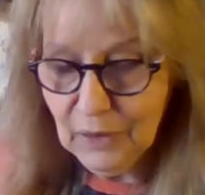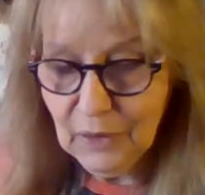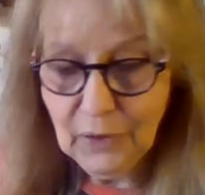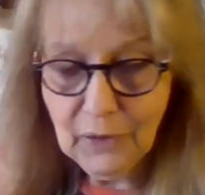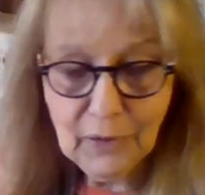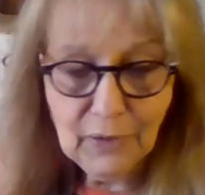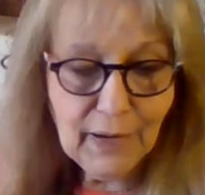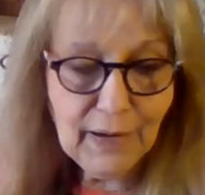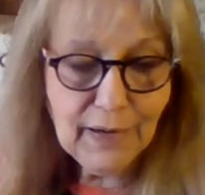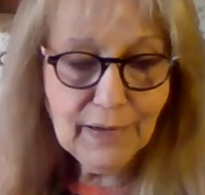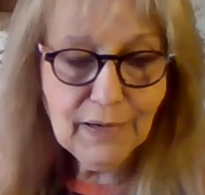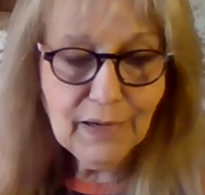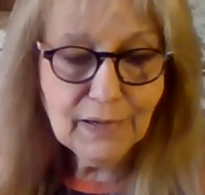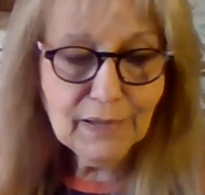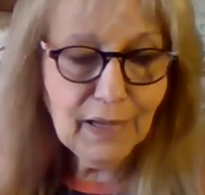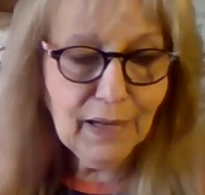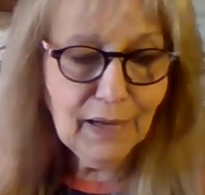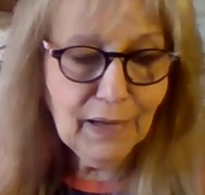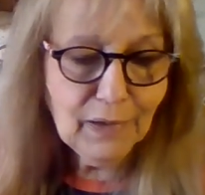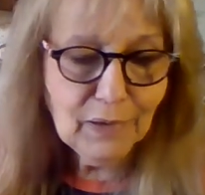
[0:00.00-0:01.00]
All right,
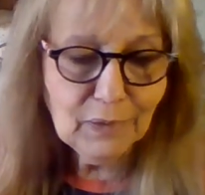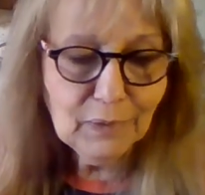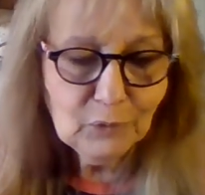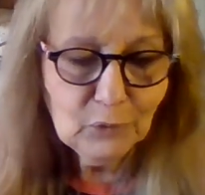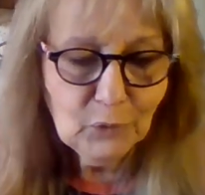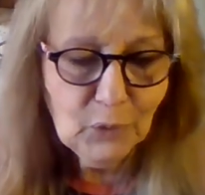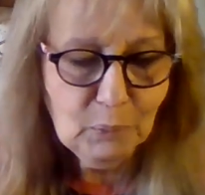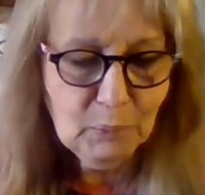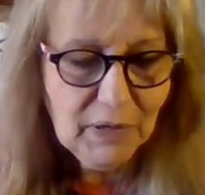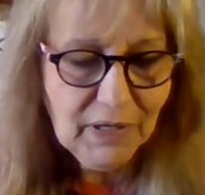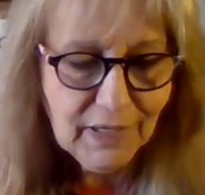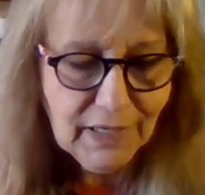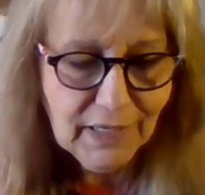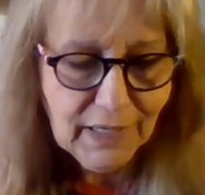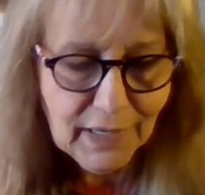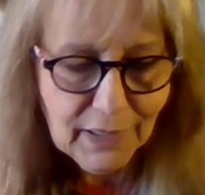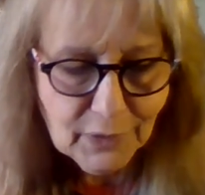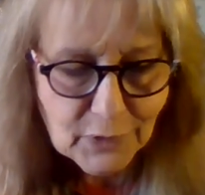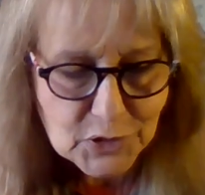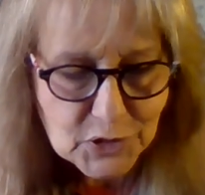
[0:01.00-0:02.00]
again,
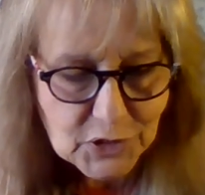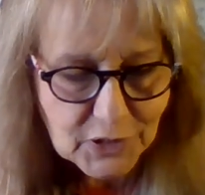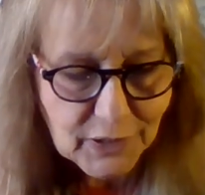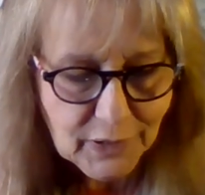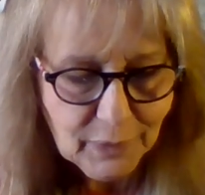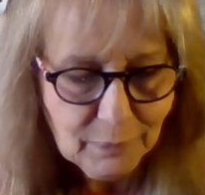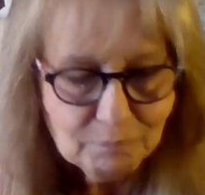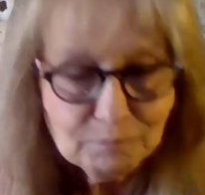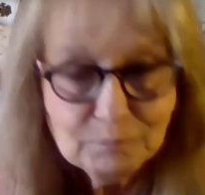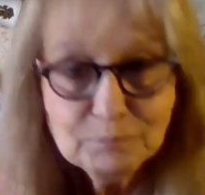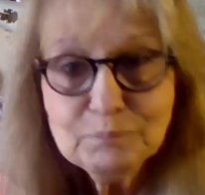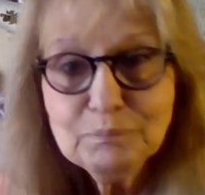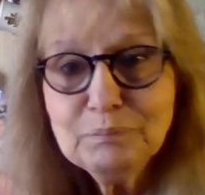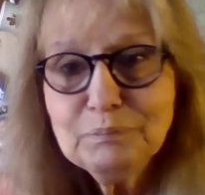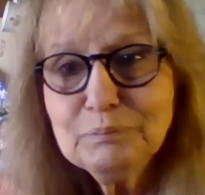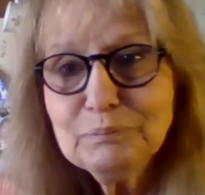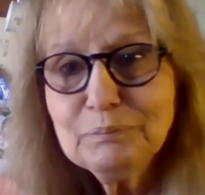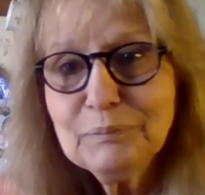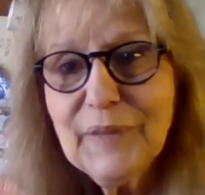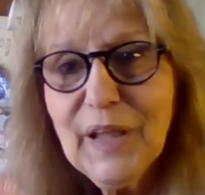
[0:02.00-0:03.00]
repeating energy.
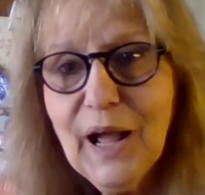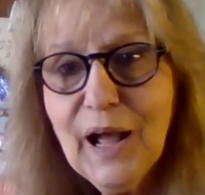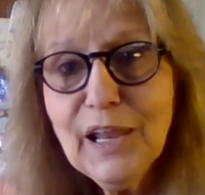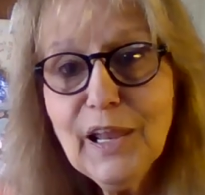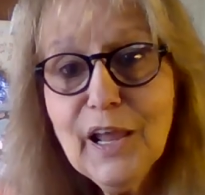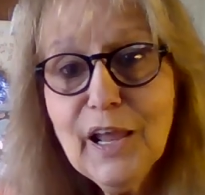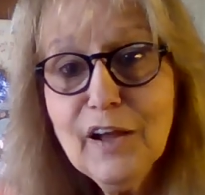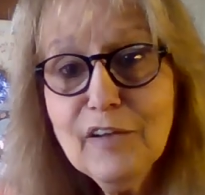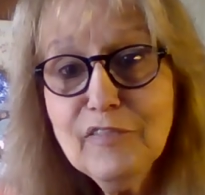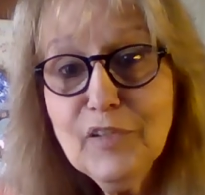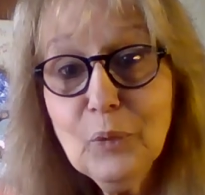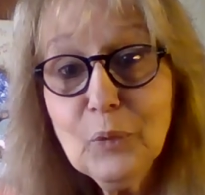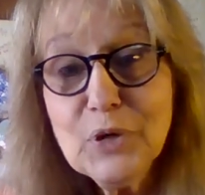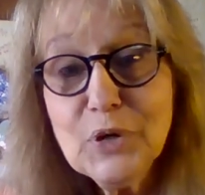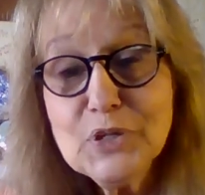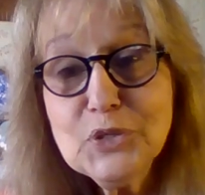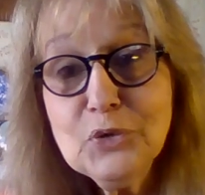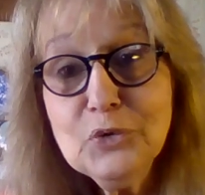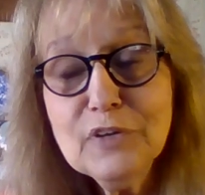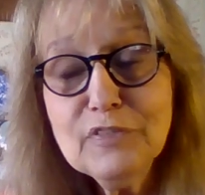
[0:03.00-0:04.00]
I love it
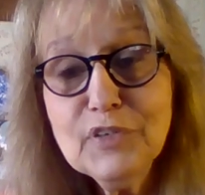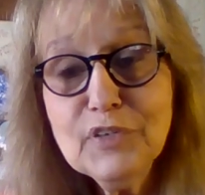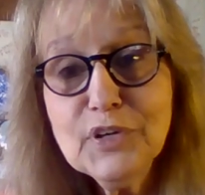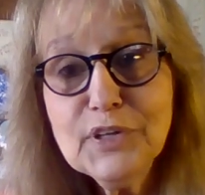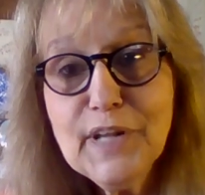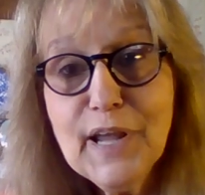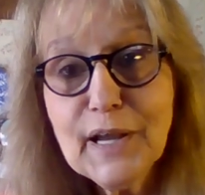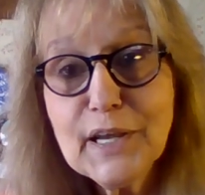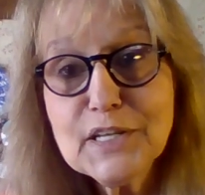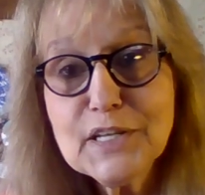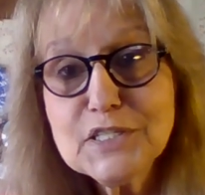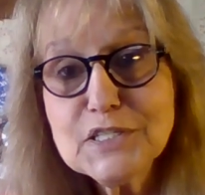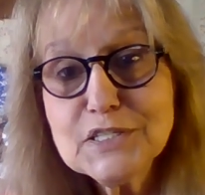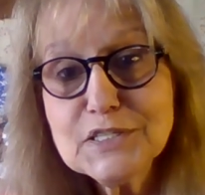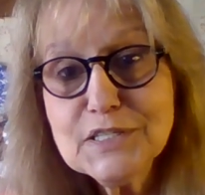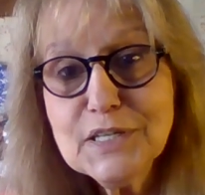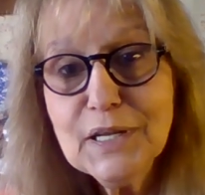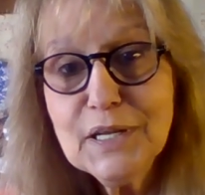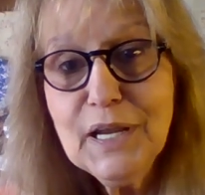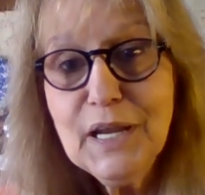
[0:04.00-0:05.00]
when two different decks
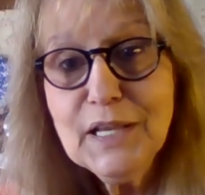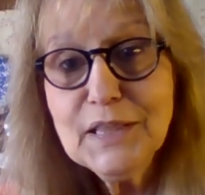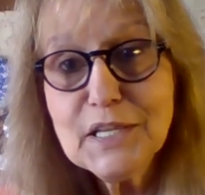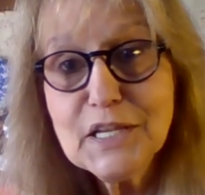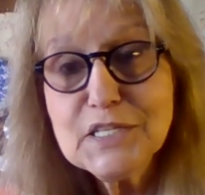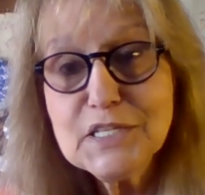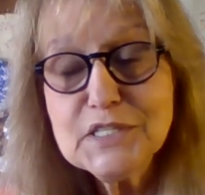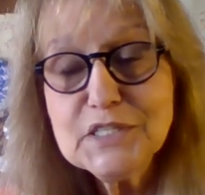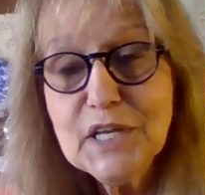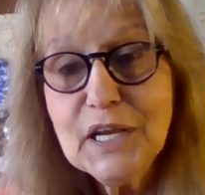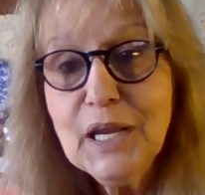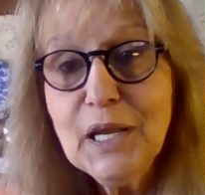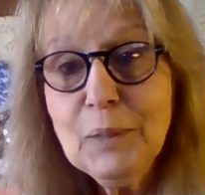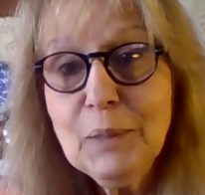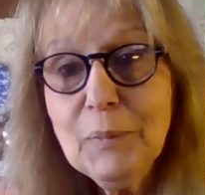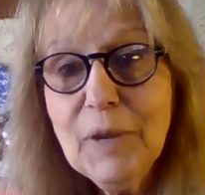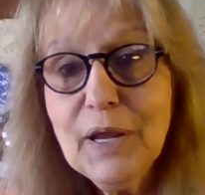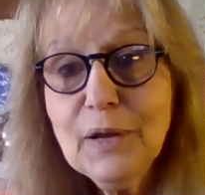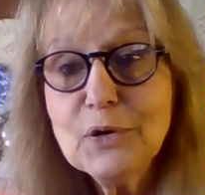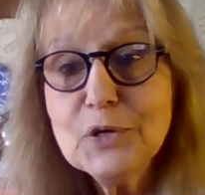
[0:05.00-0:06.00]
hit the
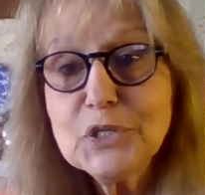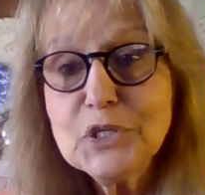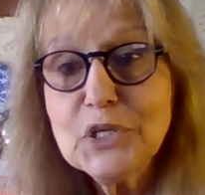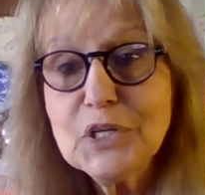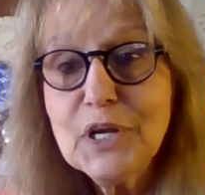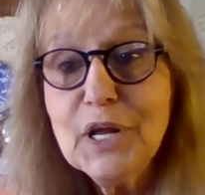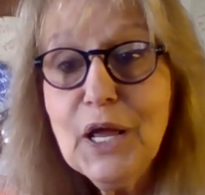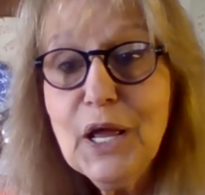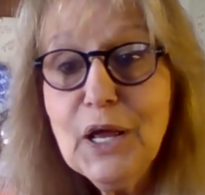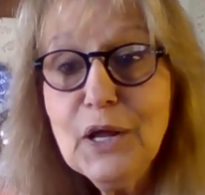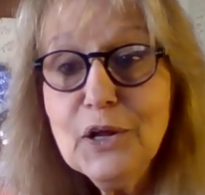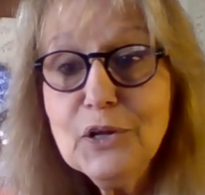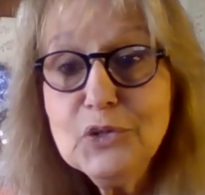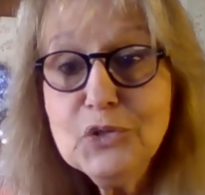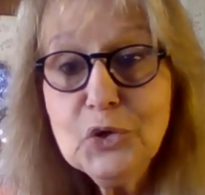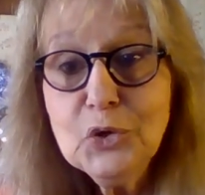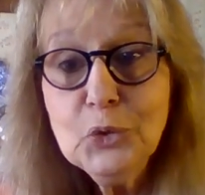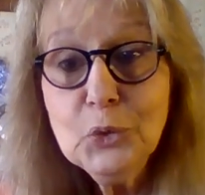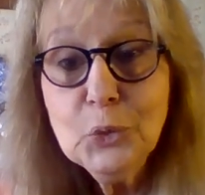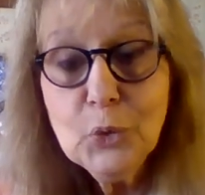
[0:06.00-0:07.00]
same energy.
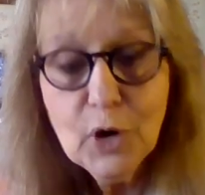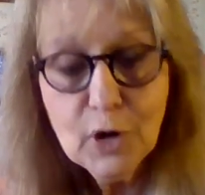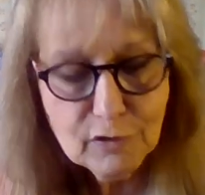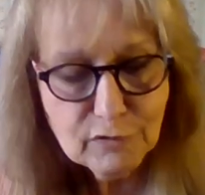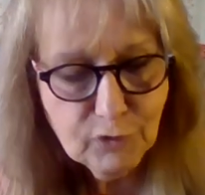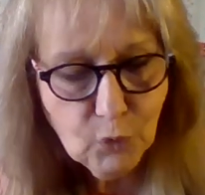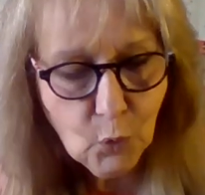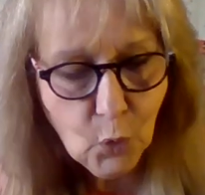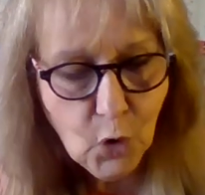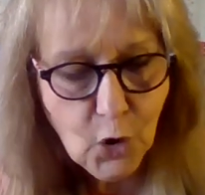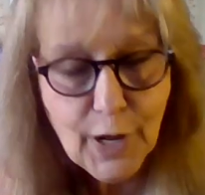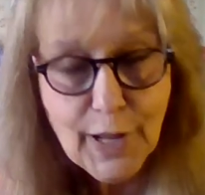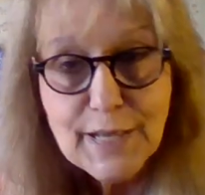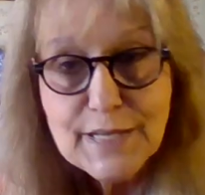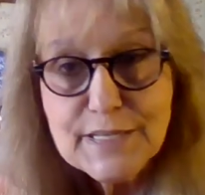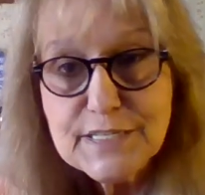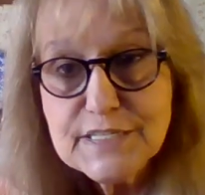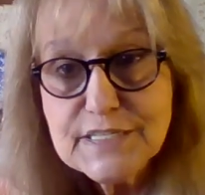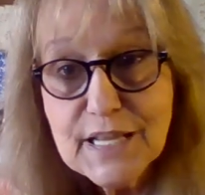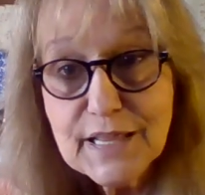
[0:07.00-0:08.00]
Two of
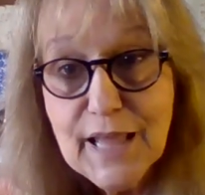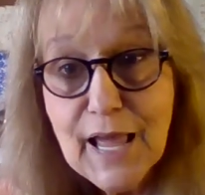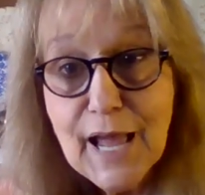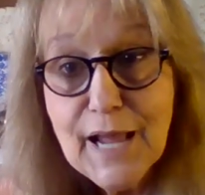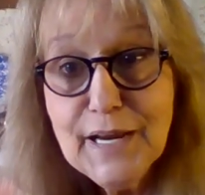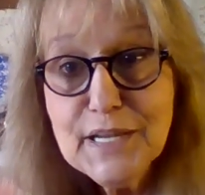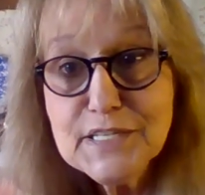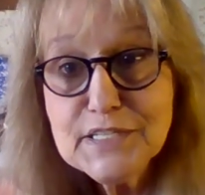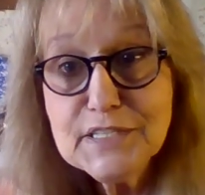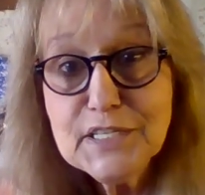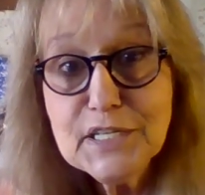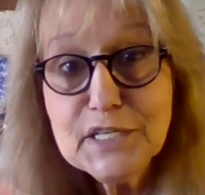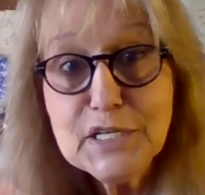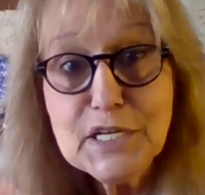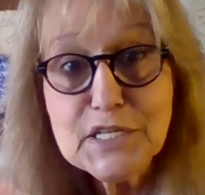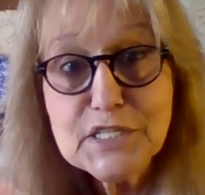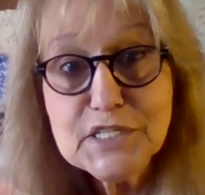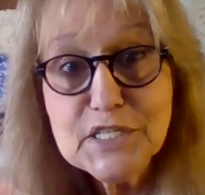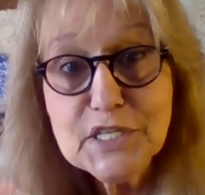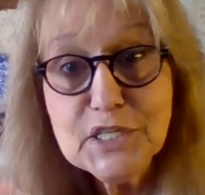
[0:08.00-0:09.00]
Wands. That is the
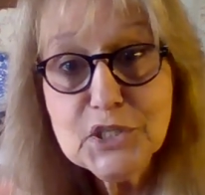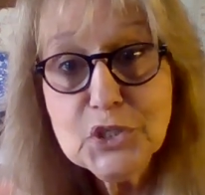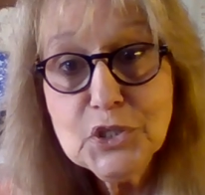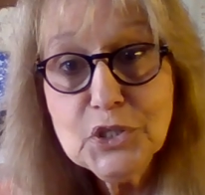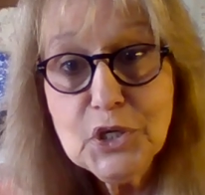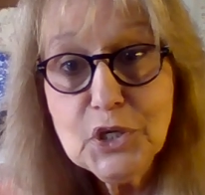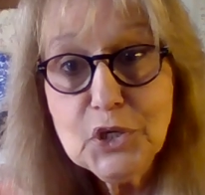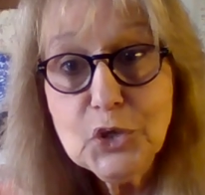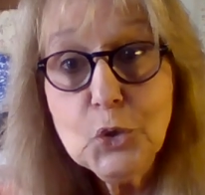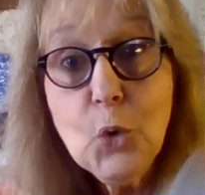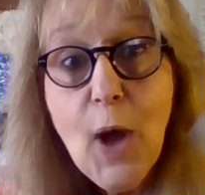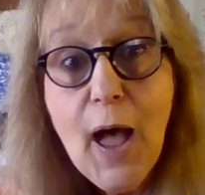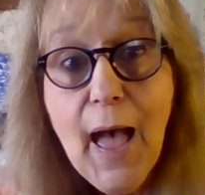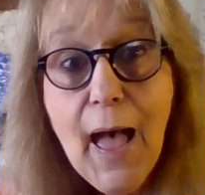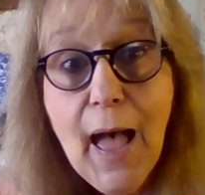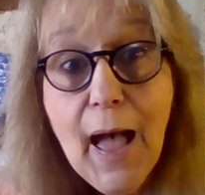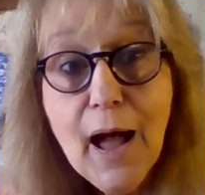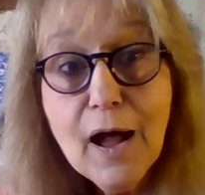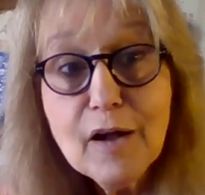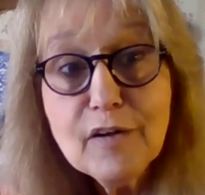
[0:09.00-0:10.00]
decision that you
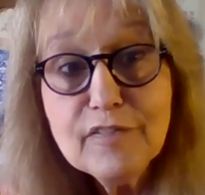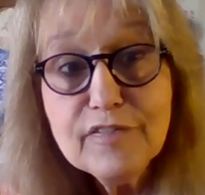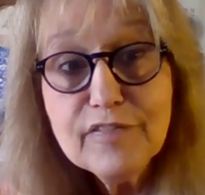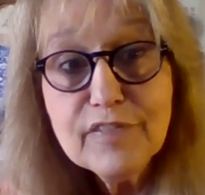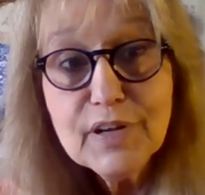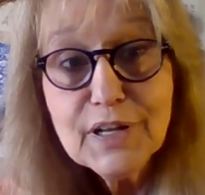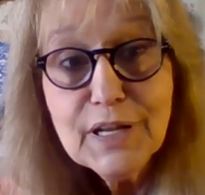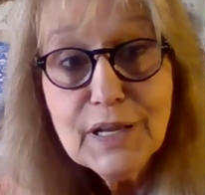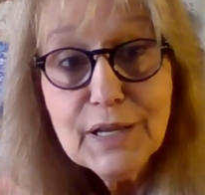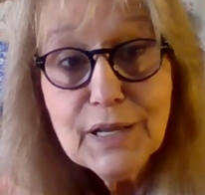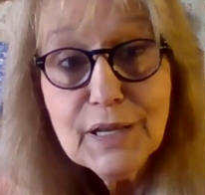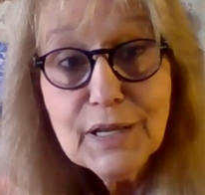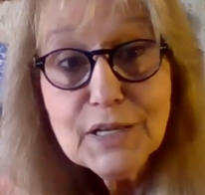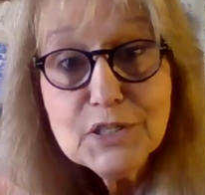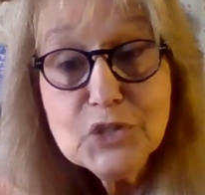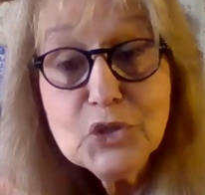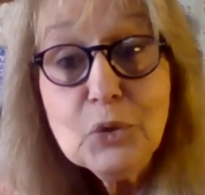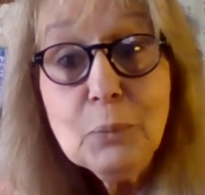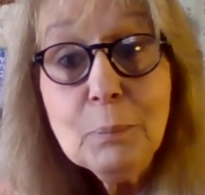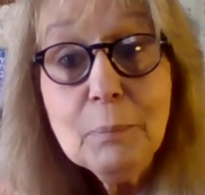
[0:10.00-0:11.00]
have
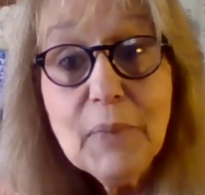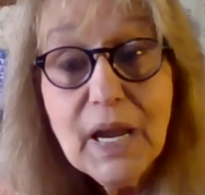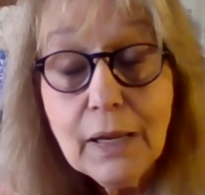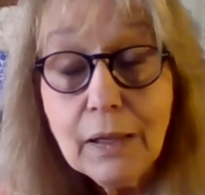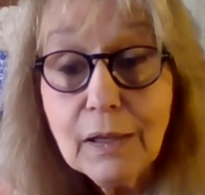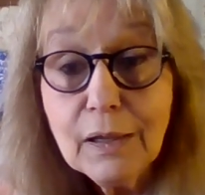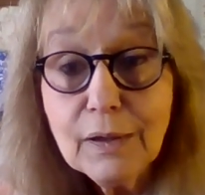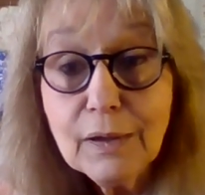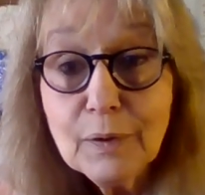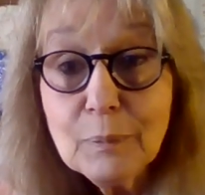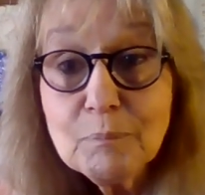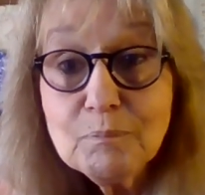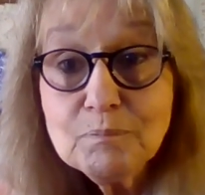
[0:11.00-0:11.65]
to make.